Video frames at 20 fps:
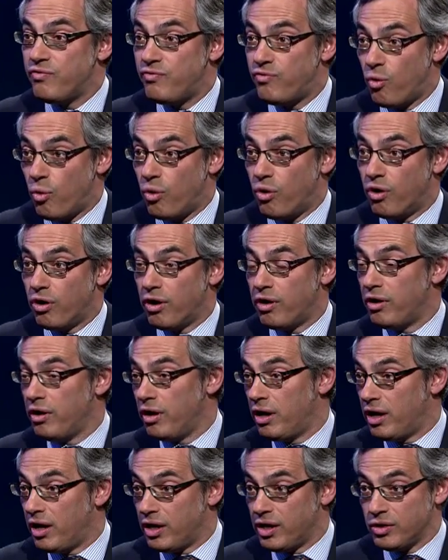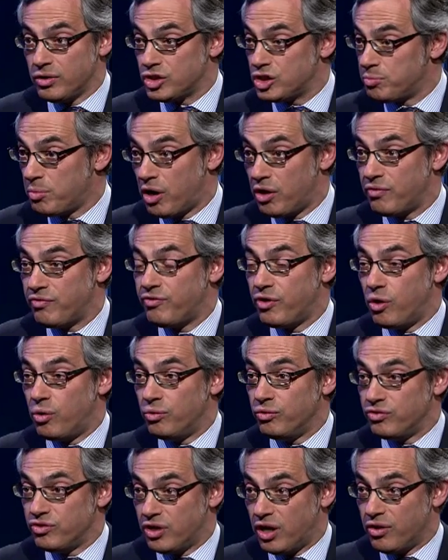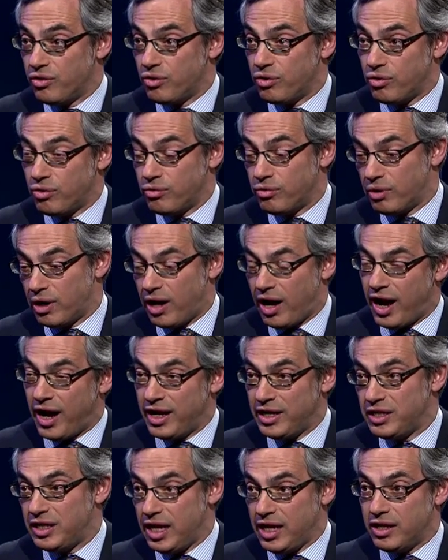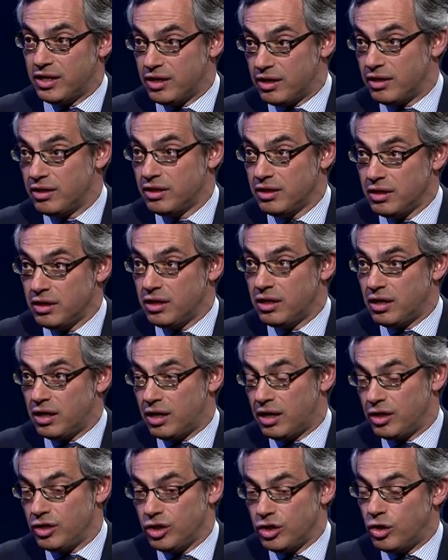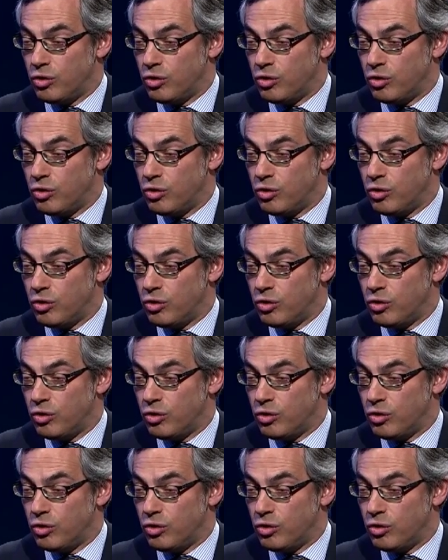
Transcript: for uh, smartphones and other high data uh, you